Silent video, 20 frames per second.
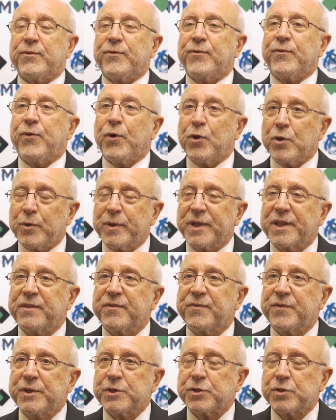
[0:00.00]
following the
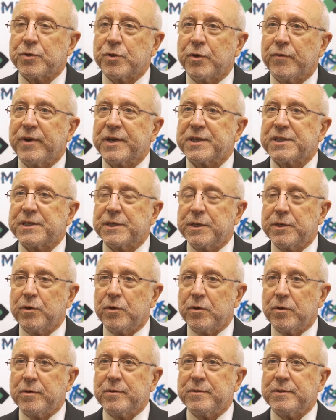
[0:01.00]
vision of our
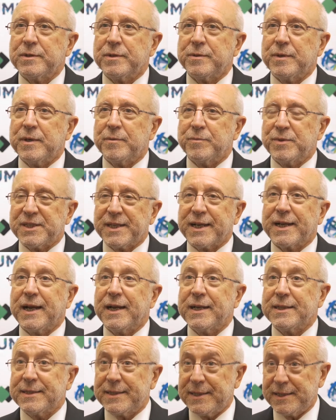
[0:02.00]
CEO, Mr.
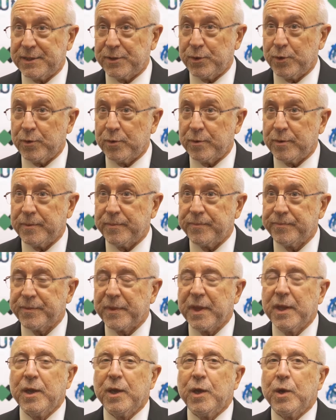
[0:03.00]
Kaan Terzioğlu.
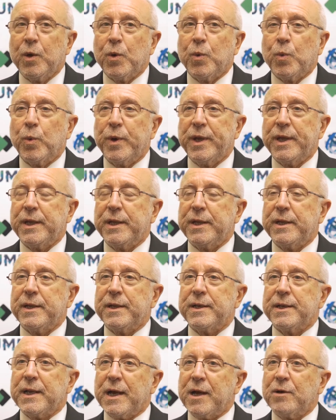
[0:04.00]

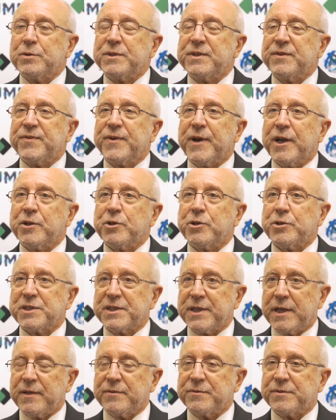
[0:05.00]
We now define
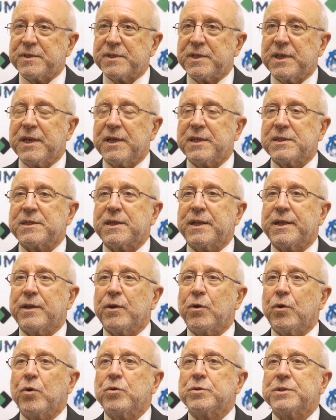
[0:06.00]
ourselves as an
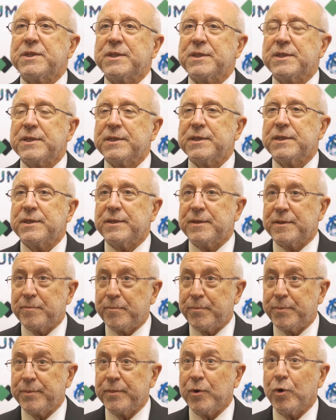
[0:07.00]
OTT
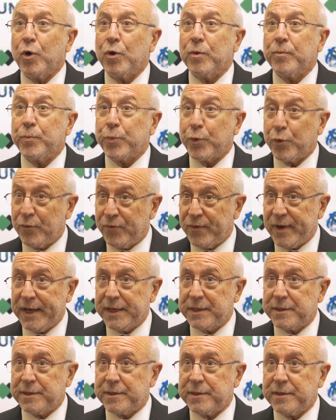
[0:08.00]

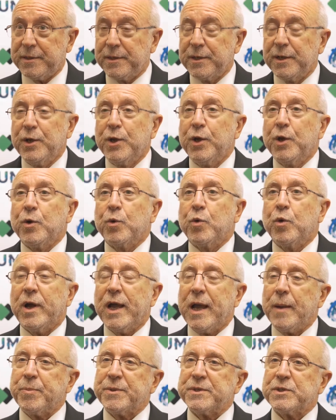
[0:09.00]
provider who
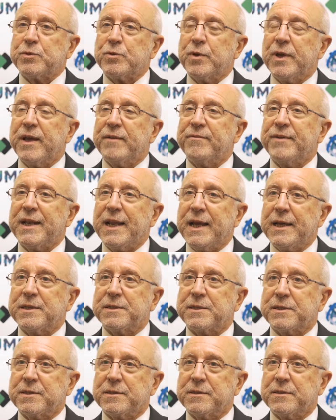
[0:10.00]
happens to have a
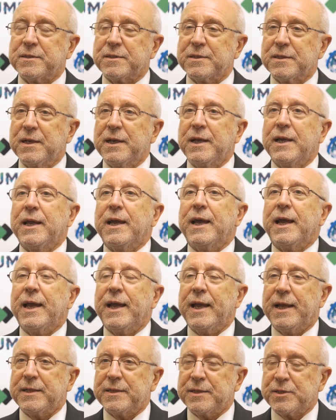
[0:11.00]
license
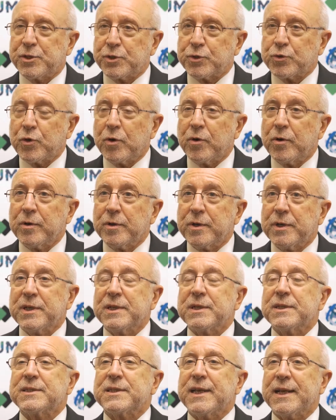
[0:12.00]
and a strong
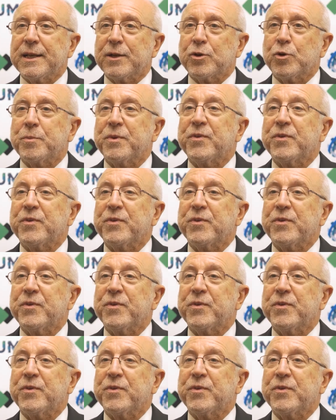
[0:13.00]
telecom